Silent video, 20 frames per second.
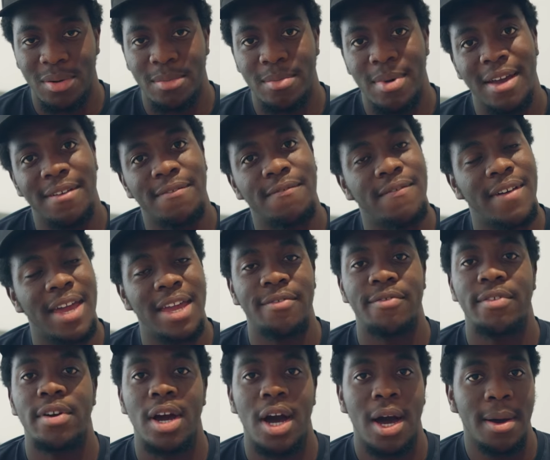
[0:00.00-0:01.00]
of my
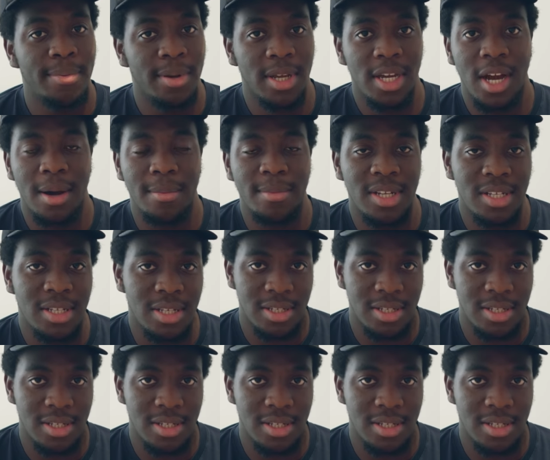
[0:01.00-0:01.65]
favorite up-and-coming